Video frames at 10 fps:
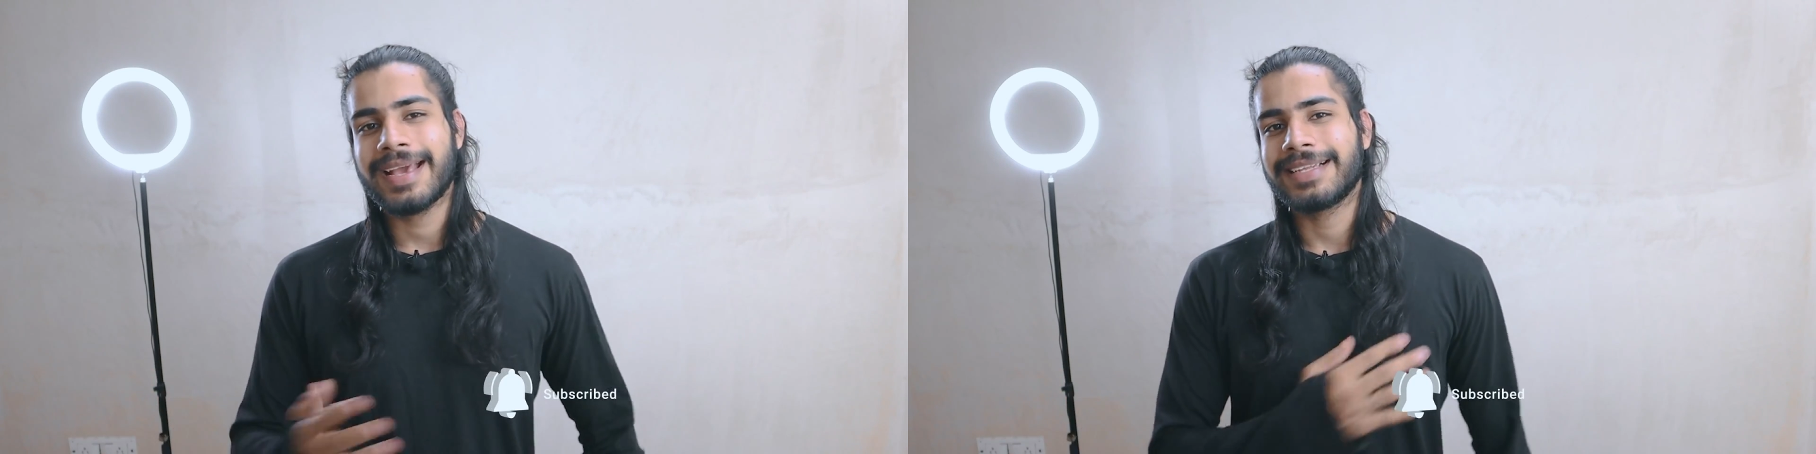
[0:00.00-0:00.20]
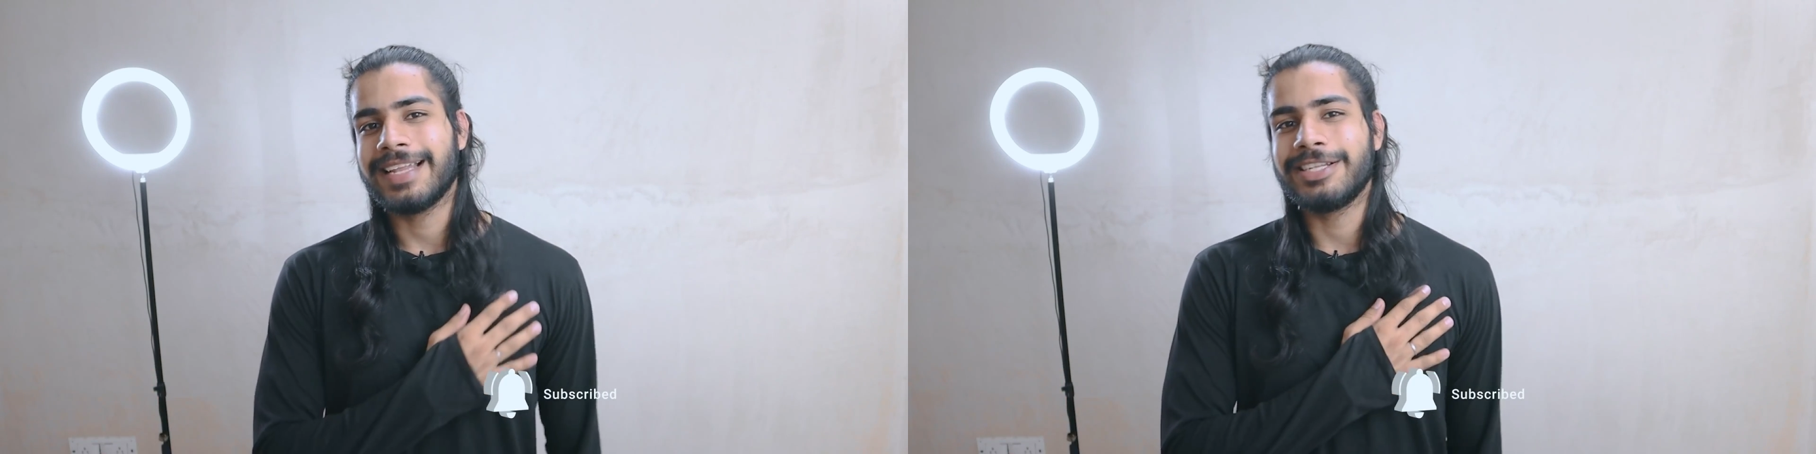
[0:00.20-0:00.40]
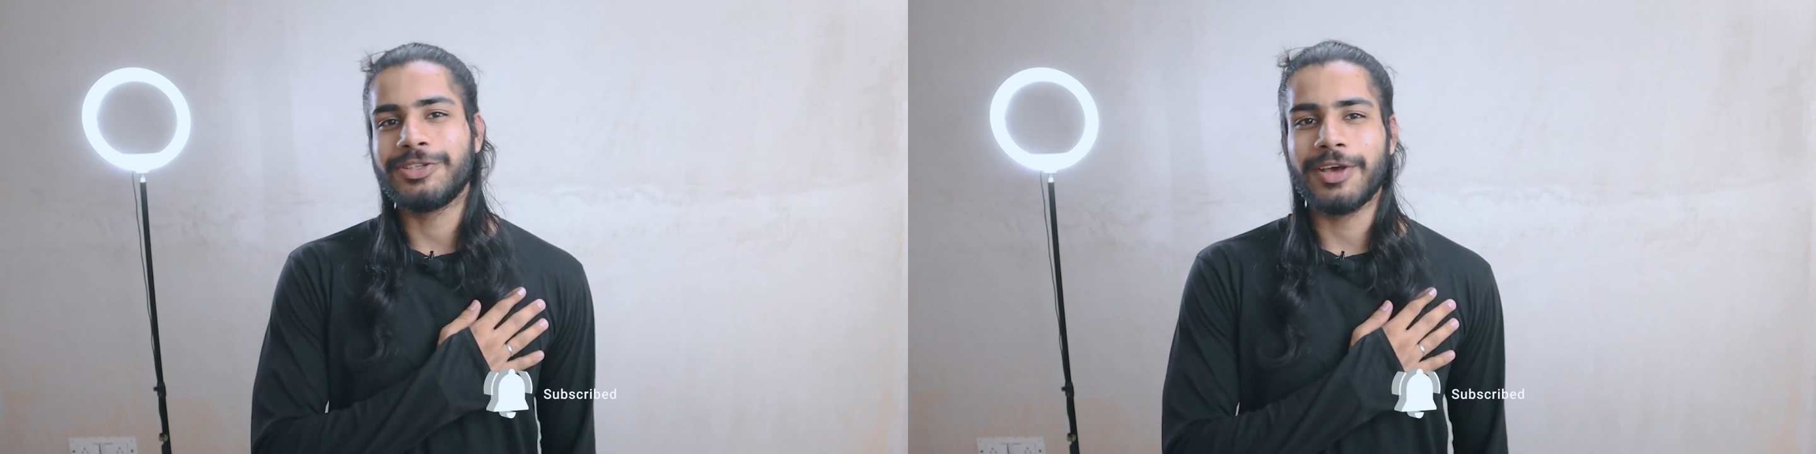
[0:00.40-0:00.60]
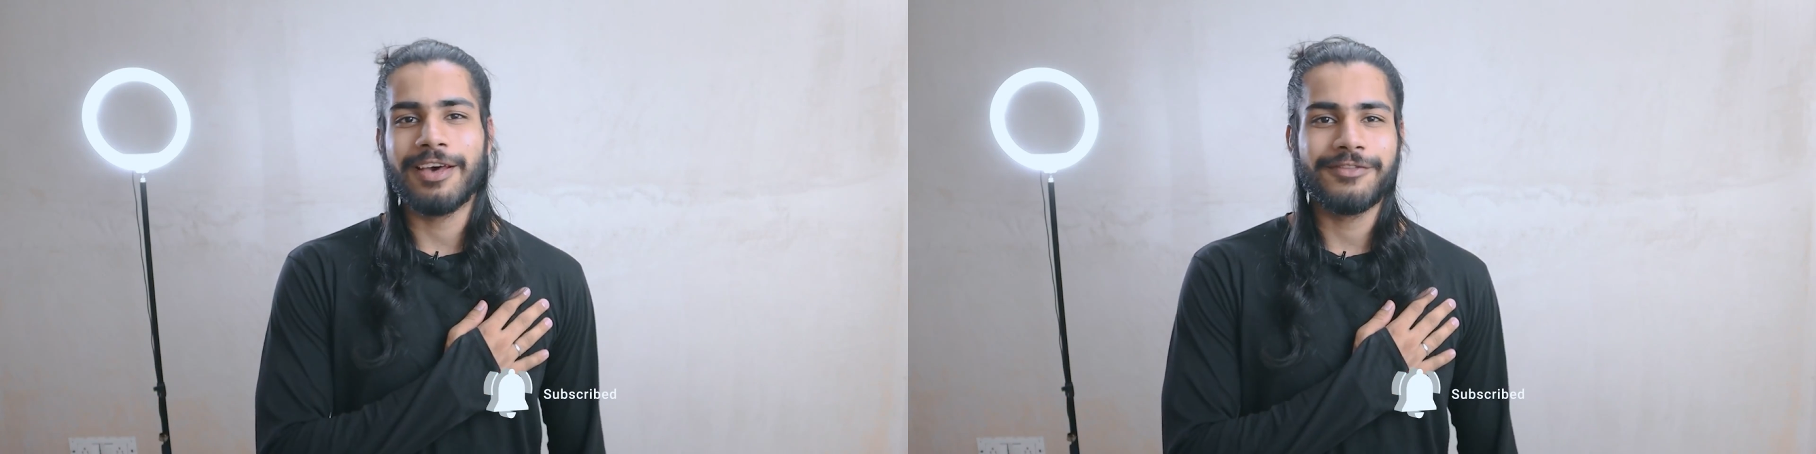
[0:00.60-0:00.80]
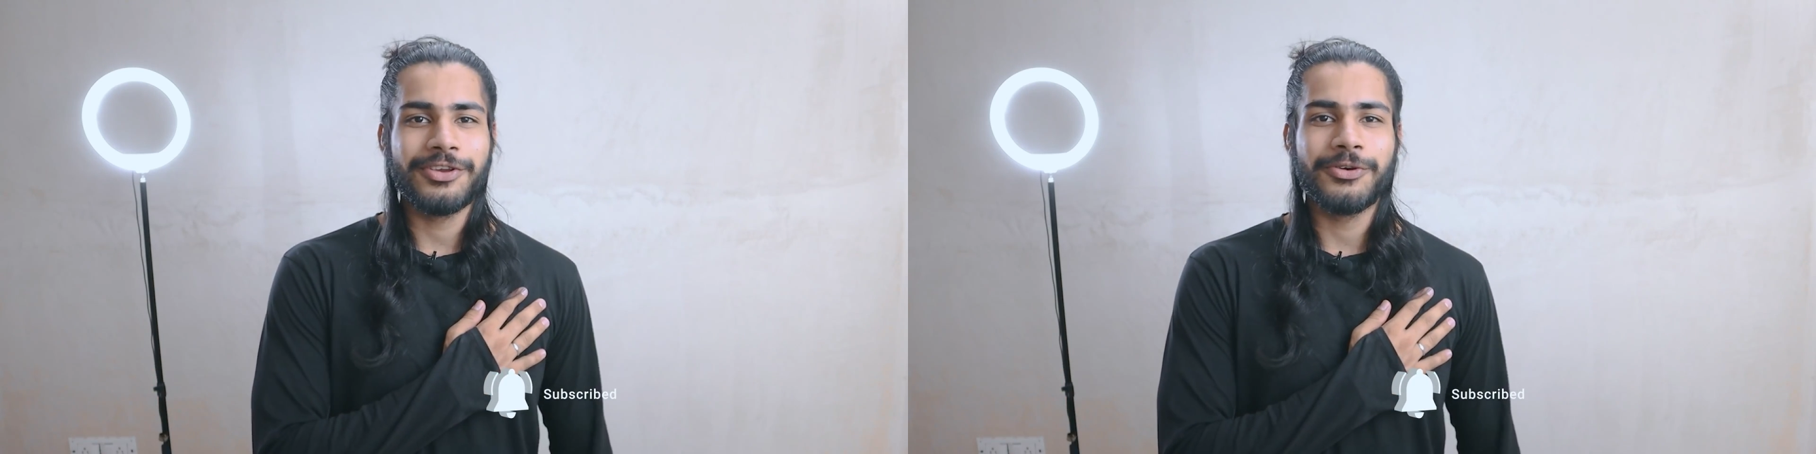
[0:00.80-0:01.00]
Glad to
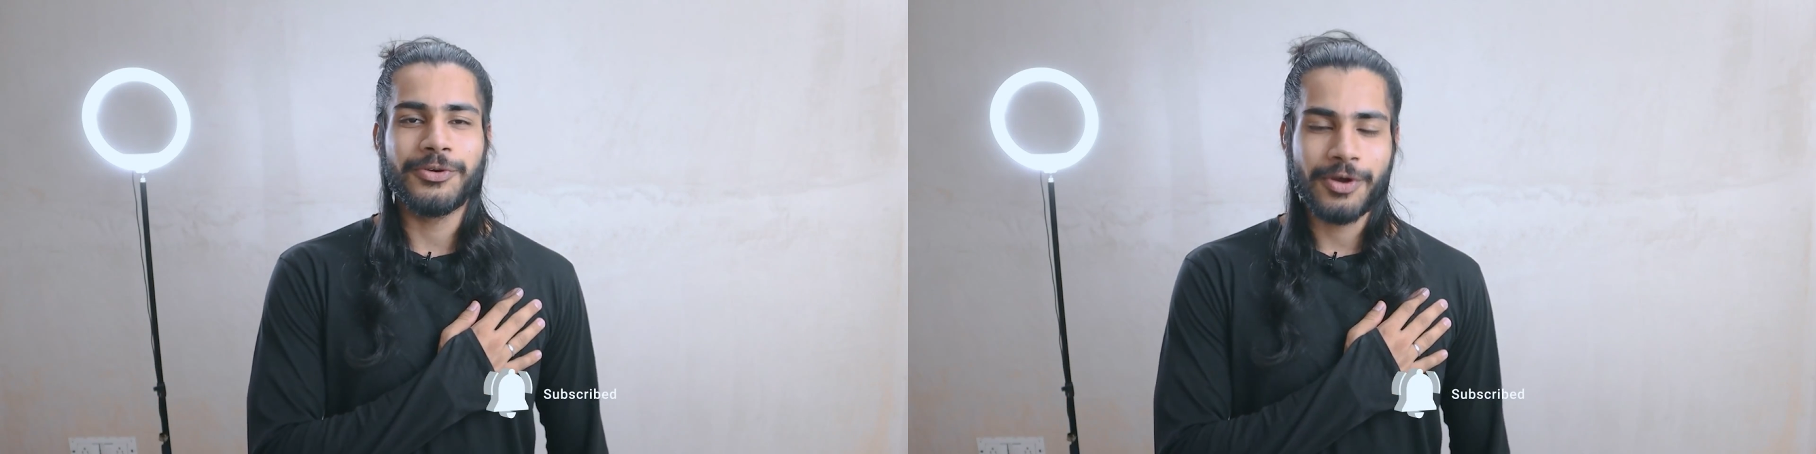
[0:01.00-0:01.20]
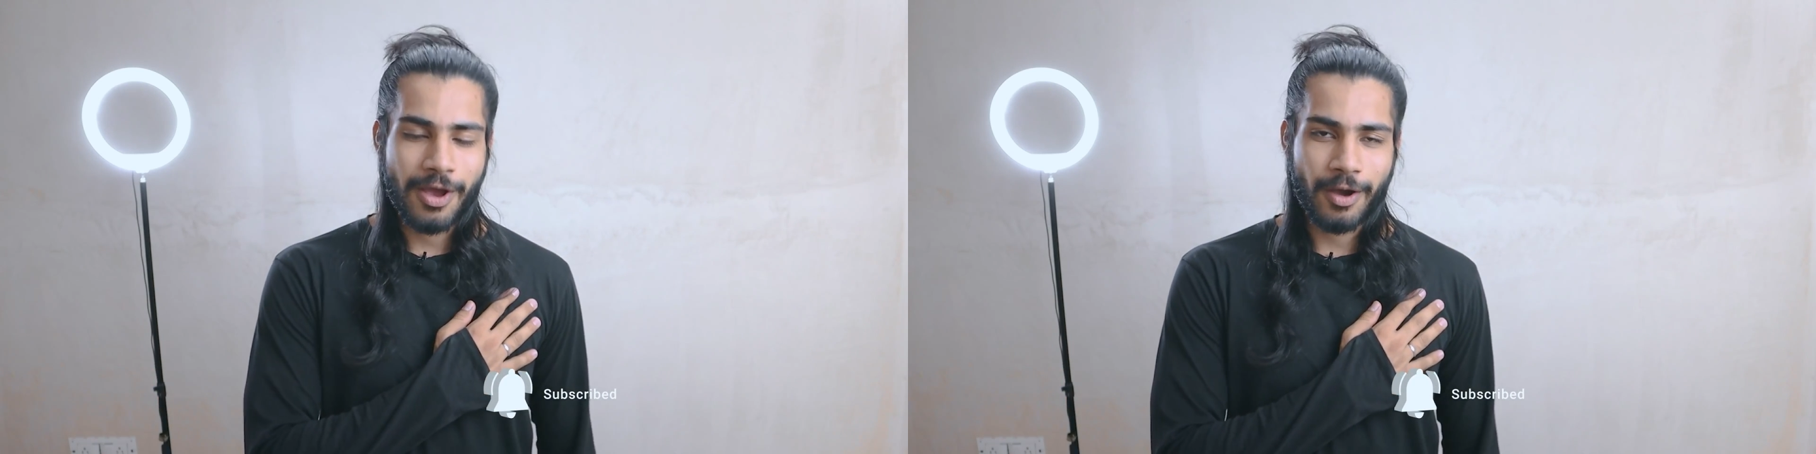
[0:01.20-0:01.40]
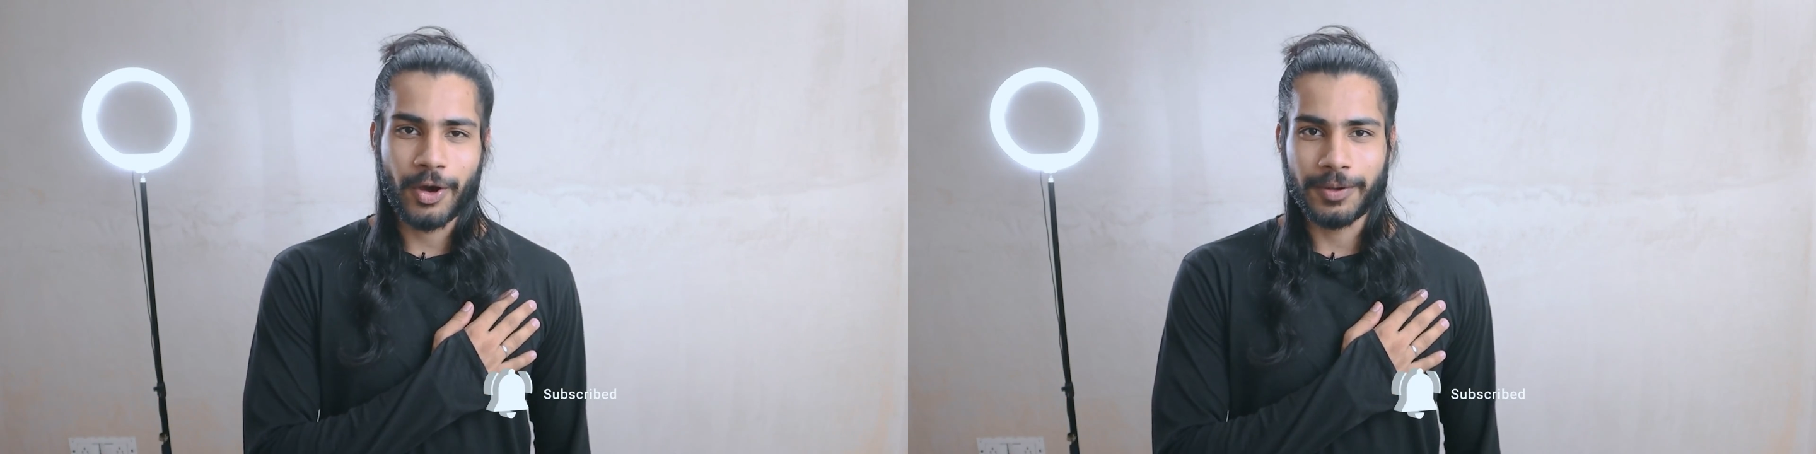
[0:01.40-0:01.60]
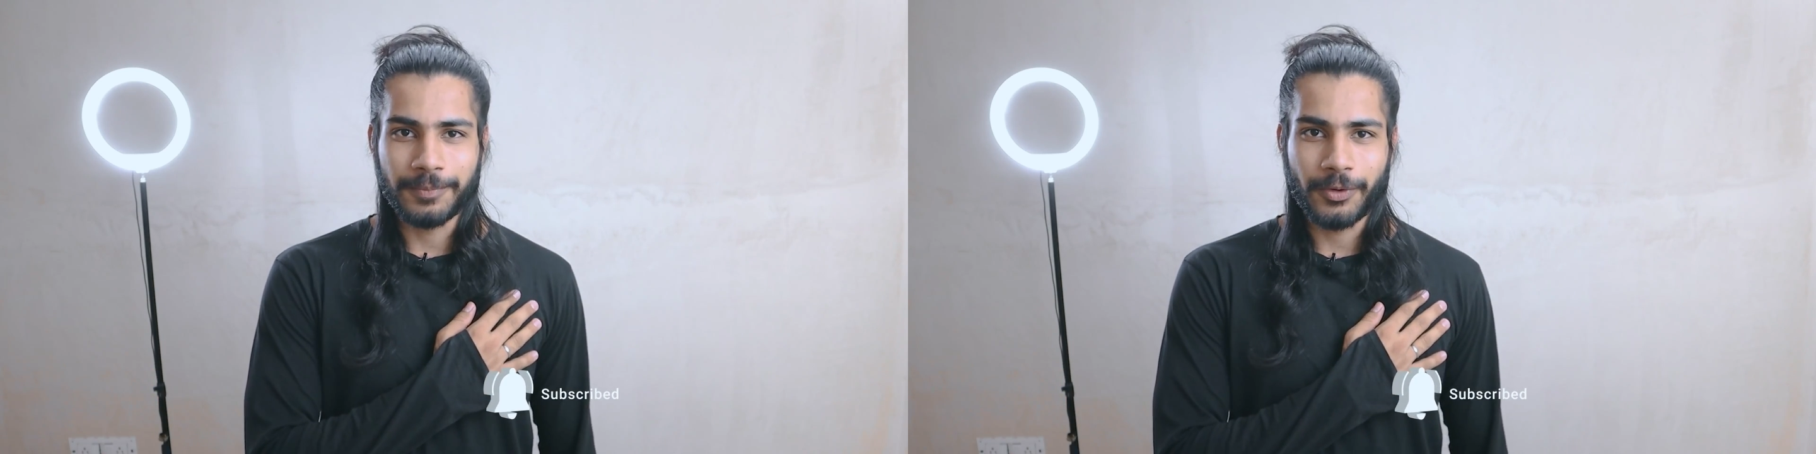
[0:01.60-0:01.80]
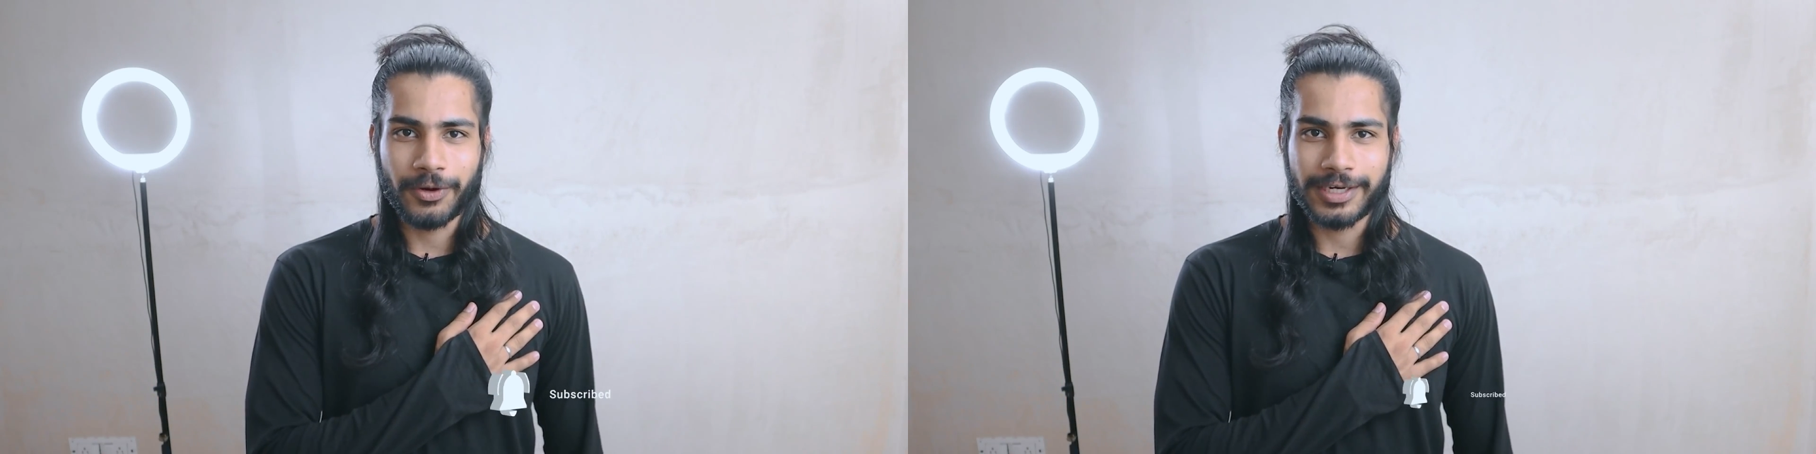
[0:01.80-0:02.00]
have you on
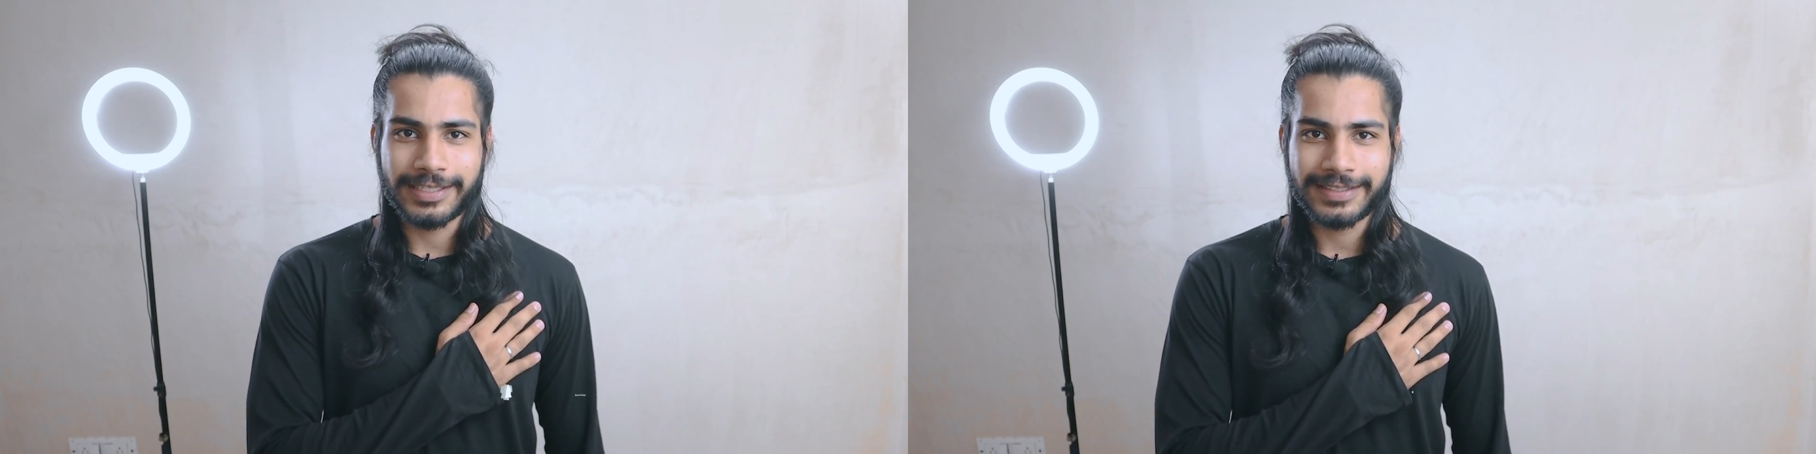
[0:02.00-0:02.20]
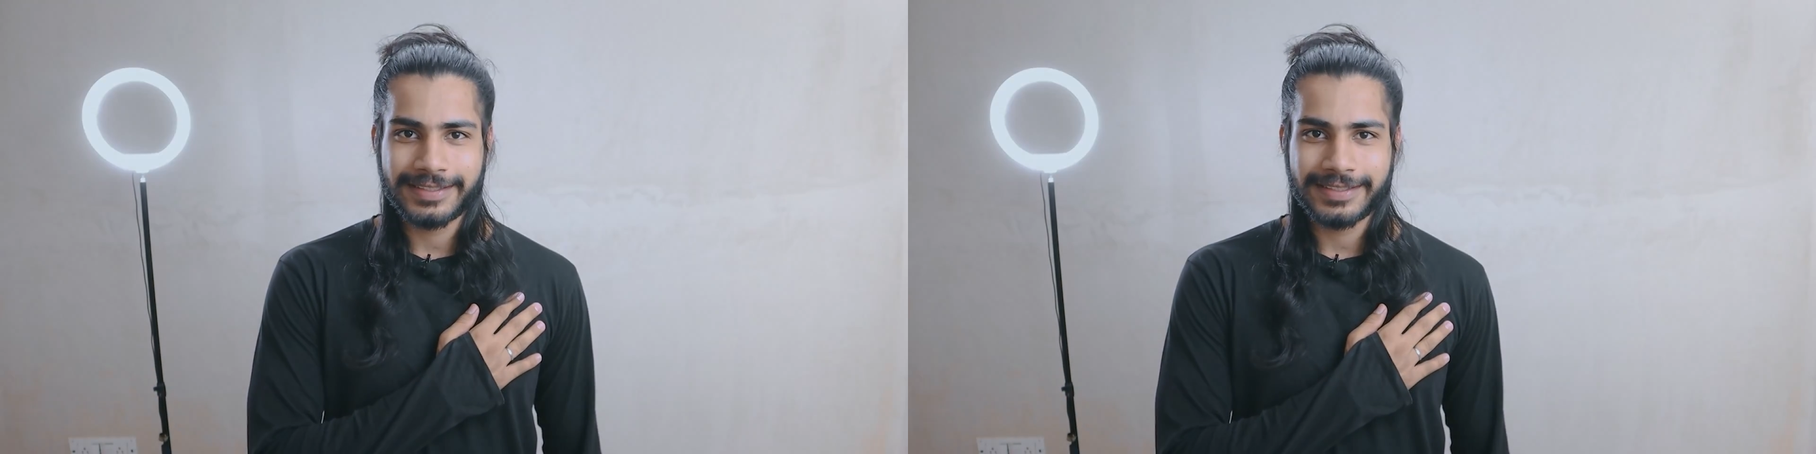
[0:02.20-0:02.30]
board.